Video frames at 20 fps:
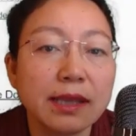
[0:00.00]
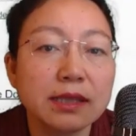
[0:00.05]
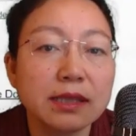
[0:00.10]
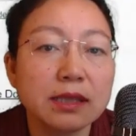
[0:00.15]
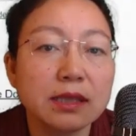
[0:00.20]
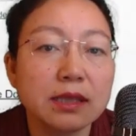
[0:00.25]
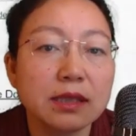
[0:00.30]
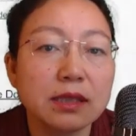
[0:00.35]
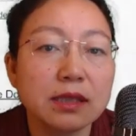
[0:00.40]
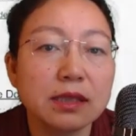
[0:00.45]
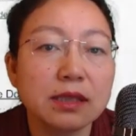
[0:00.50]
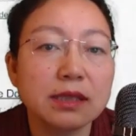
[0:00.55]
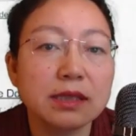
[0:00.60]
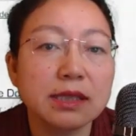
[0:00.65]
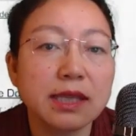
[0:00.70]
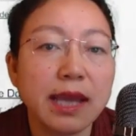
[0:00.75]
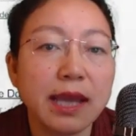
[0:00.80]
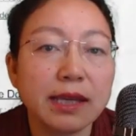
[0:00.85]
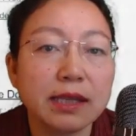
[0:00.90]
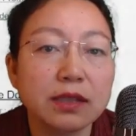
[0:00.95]

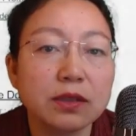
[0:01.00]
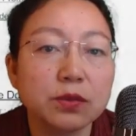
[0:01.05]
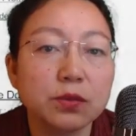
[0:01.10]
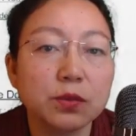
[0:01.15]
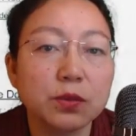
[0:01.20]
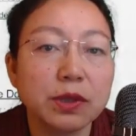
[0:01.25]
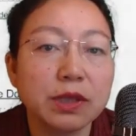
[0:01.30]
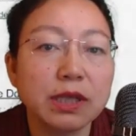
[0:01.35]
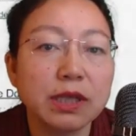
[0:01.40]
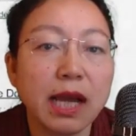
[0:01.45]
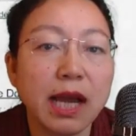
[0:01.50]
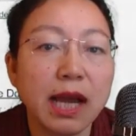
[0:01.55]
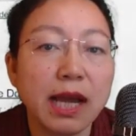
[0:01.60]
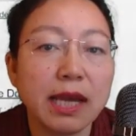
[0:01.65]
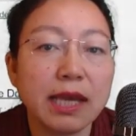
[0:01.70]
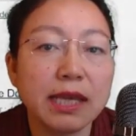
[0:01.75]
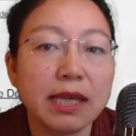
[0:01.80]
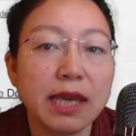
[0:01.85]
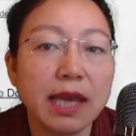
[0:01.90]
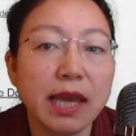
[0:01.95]
exactly what
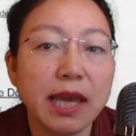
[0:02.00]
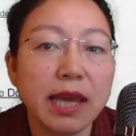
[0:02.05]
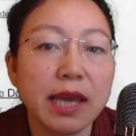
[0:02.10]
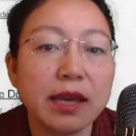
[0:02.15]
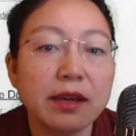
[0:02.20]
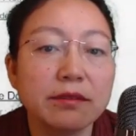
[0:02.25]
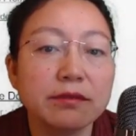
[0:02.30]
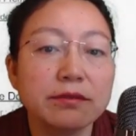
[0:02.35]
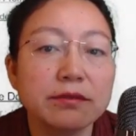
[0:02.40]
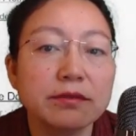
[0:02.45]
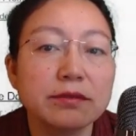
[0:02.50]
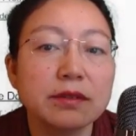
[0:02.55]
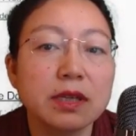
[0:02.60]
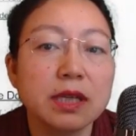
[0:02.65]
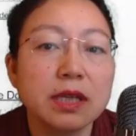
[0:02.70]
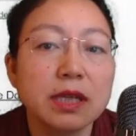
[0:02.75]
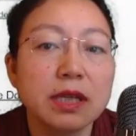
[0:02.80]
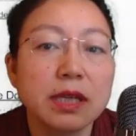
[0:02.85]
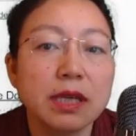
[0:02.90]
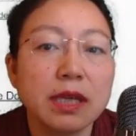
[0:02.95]
I have,
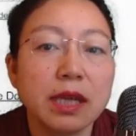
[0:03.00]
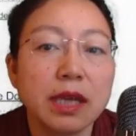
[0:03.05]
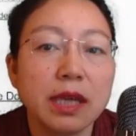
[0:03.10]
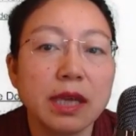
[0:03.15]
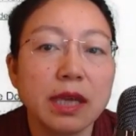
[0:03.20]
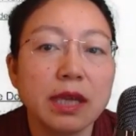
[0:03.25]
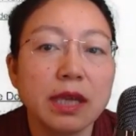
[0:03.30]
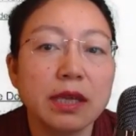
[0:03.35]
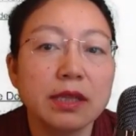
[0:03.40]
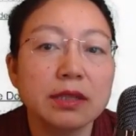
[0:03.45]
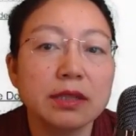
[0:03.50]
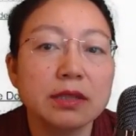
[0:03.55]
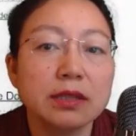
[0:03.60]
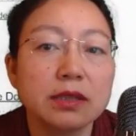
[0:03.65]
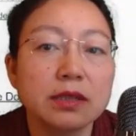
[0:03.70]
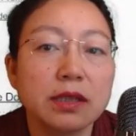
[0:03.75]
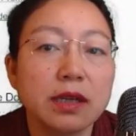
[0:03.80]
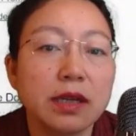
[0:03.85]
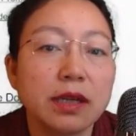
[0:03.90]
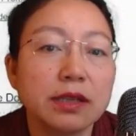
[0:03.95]
and
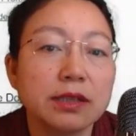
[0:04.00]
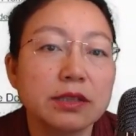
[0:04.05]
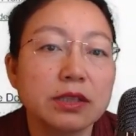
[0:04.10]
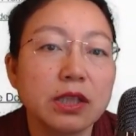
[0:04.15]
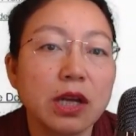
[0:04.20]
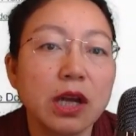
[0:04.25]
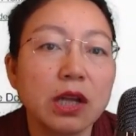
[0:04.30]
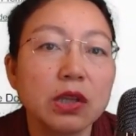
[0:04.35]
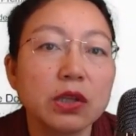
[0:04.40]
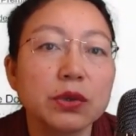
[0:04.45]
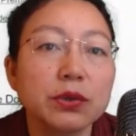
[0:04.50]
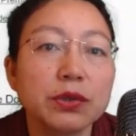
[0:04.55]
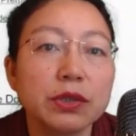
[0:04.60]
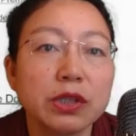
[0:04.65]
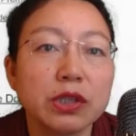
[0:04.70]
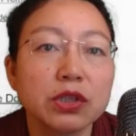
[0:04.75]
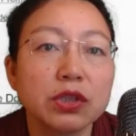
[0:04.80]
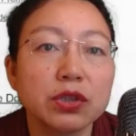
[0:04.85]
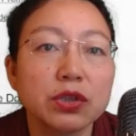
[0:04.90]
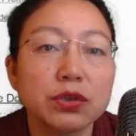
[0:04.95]
download
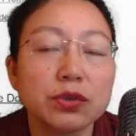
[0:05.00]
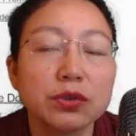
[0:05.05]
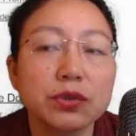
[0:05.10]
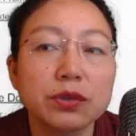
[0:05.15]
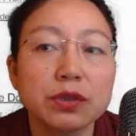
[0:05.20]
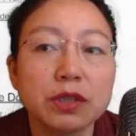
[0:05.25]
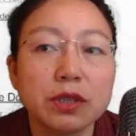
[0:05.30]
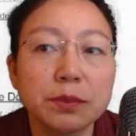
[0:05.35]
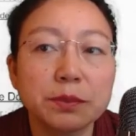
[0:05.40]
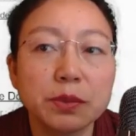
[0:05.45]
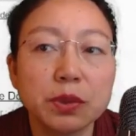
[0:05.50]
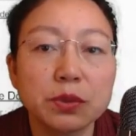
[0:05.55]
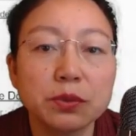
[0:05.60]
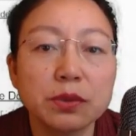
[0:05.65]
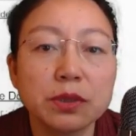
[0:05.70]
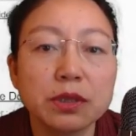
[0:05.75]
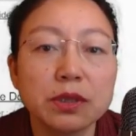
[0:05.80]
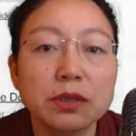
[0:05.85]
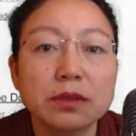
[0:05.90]
it to your computer.